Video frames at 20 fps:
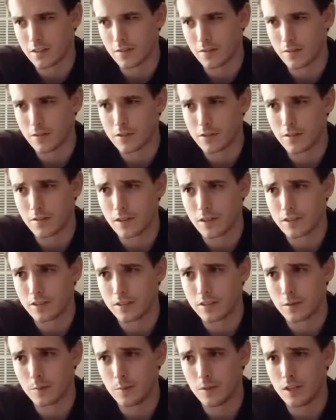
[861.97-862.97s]
the first
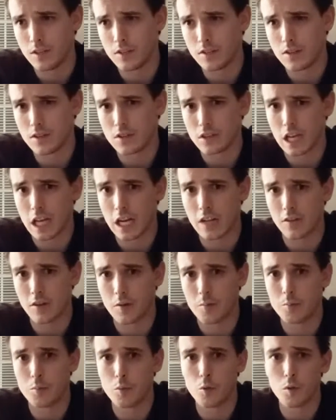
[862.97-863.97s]
Avenger to me is just kind of
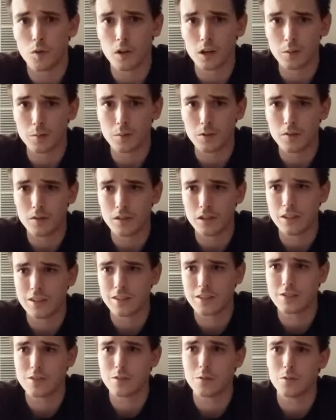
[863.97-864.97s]
a boring movie.
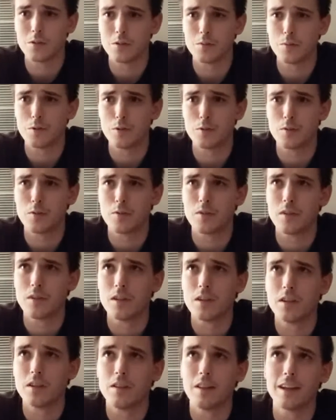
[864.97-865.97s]
So they're both
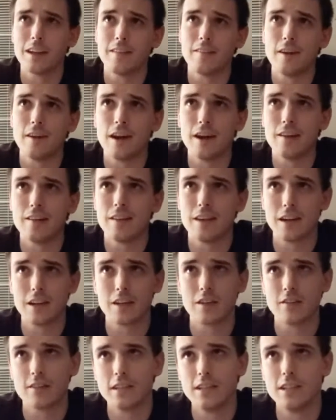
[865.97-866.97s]
like not
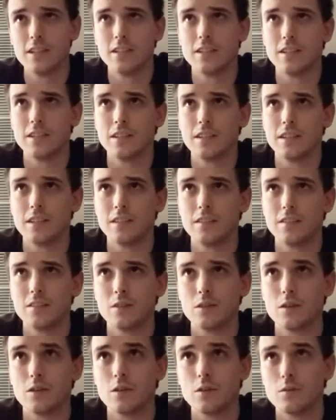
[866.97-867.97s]
that great in
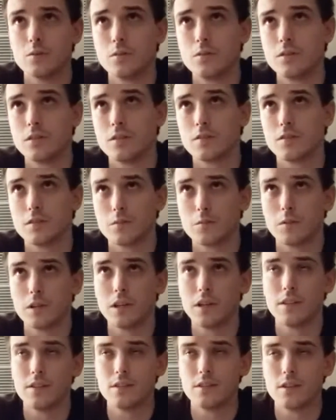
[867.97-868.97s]
their own different
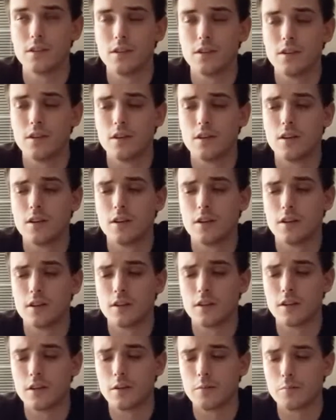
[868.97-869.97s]
ways.
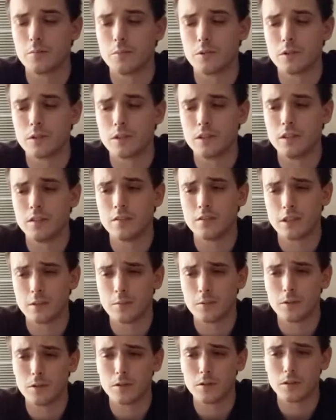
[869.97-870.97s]
But The
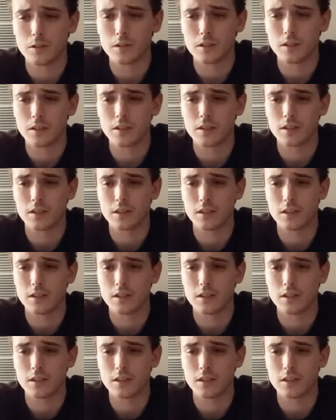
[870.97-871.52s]
Incredible Hulk,